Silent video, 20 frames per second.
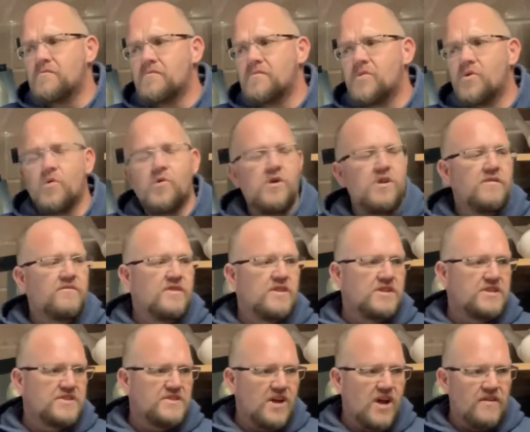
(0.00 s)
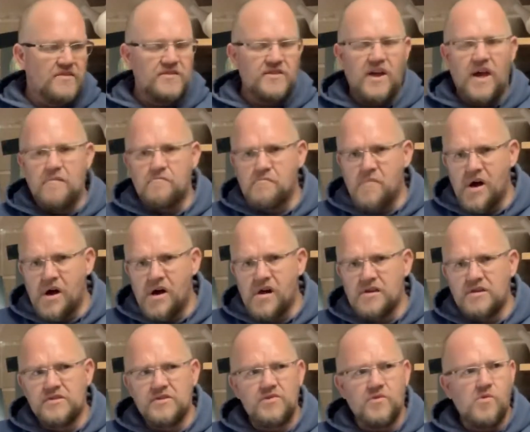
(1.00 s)
or even the saw slab
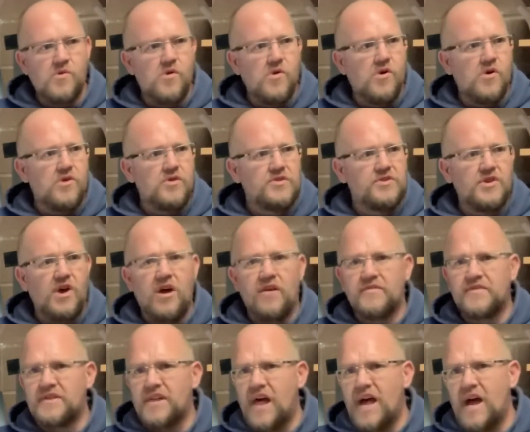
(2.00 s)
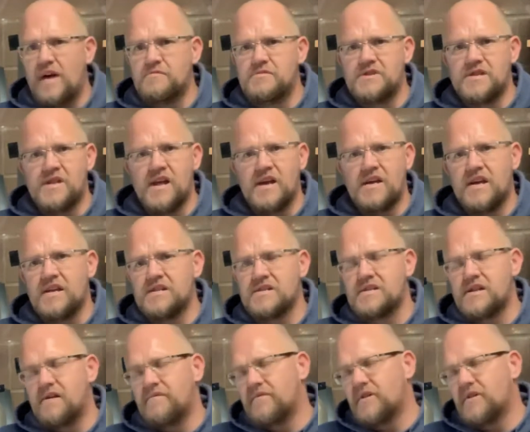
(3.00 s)
mugs or saw slabs and that kind of stuff.